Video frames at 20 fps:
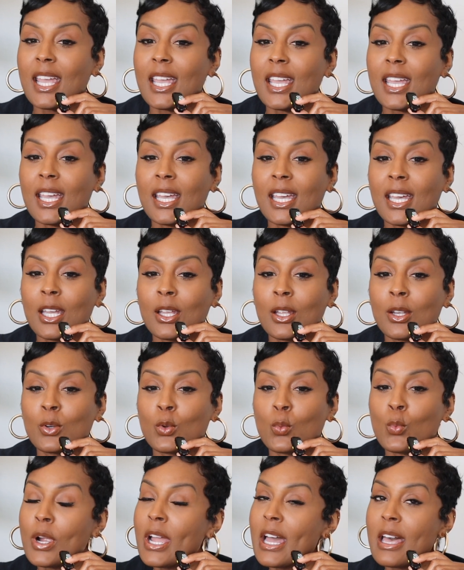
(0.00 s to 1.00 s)
and
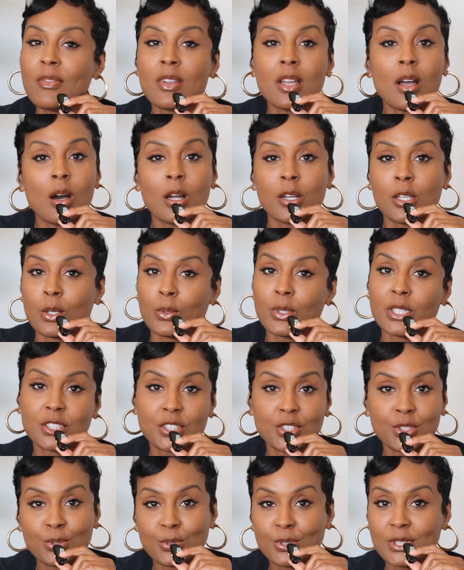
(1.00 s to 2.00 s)
we're having audio
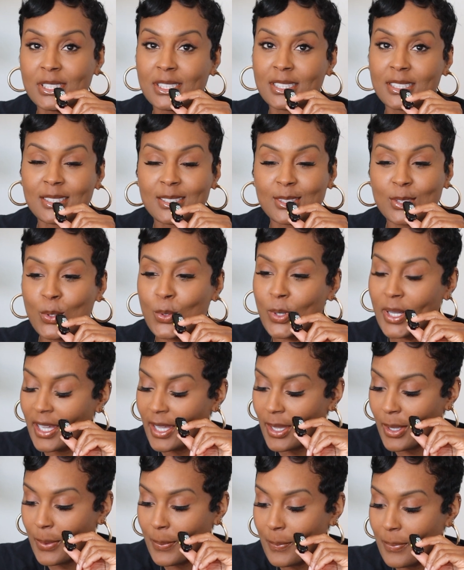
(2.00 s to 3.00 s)
issues, sis,
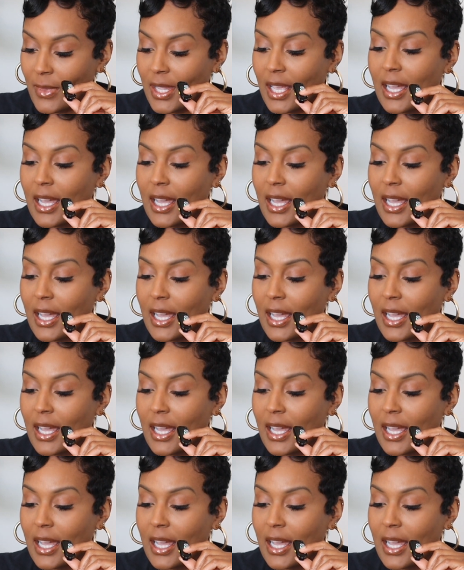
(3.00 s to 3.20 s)
okay?